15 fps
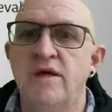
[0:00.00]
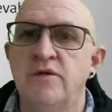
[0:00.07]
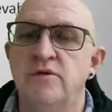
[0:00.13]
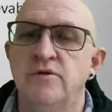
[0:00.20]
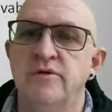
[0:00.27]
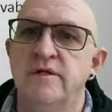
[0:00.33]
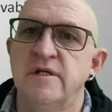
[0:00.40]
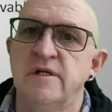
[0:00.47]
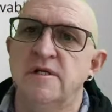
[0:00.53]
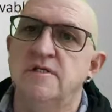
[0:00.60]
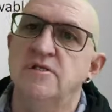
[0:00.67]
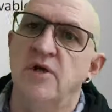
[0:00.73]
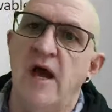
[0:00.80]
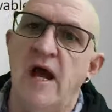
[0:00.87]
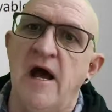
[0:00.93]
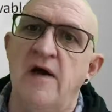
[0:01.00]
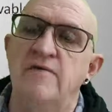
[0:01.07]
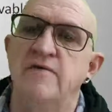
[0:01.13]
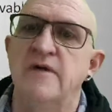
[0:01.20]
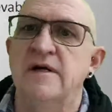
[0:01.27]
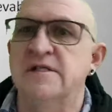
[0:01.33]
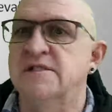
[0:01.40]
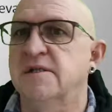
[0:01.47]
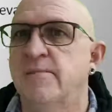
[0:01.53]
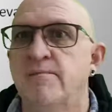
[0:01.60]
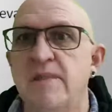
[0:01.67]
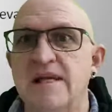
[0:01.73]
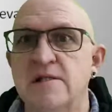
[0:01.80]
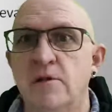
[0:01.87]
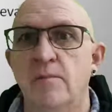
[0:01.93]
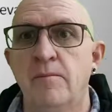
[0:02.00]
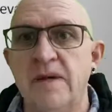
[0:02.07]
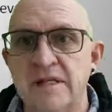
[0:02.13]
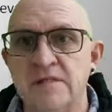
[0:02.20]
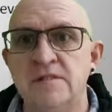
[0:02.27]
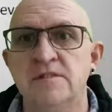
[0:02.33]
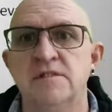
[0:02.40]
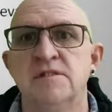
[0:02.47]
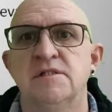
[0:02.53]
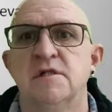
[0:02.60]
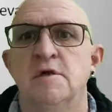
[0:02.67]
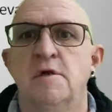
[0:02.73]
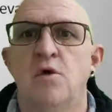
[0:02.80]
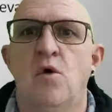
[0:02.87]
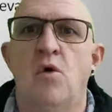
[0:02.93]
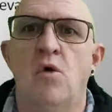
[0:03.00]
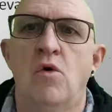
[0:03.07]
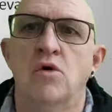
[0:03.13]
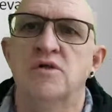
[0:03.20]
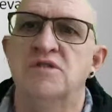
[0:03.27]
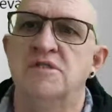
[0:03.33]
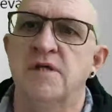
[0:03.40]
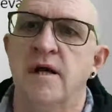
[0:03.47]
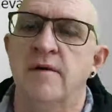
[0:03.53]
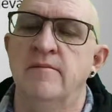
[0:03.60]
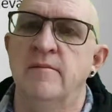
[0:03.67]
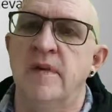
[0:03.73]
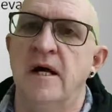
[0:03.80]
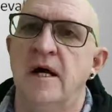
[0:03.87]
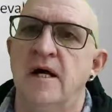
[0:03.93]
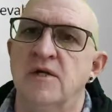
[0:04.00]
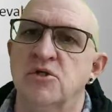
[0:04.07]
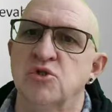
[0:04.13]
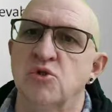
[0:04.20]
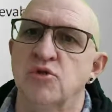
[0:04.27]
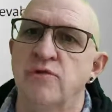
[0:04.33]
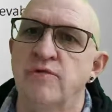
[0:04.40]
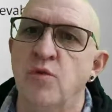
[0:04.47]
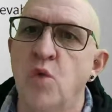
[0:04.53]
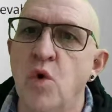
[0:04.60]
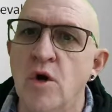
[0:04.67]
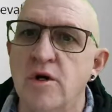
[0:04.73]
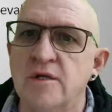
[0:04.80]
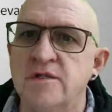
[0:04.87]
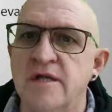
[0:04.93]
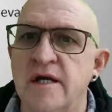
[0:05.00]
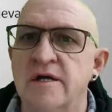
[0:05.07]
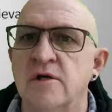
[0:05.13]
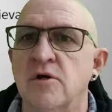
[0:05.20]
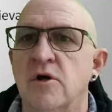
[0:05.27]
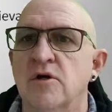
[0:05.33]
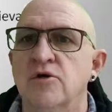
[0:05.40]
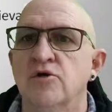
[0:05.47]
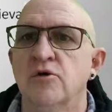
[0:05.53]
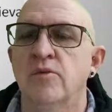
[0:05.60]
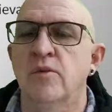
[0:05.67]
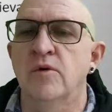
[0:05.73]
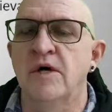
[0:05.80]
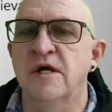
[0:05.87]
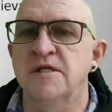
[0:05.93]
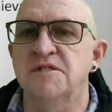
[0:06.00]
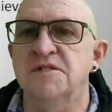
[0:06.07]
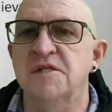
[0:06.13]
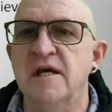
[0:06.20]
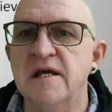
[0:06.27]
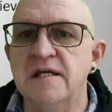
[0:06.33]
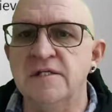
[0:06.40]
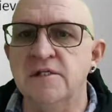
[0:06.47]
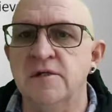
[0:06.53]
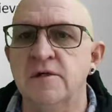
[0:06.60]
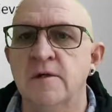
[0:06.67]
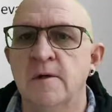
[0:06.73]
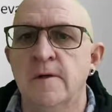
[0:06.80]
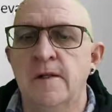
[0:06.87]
you needed to have some metal pins or some sort of work done on your skeleton,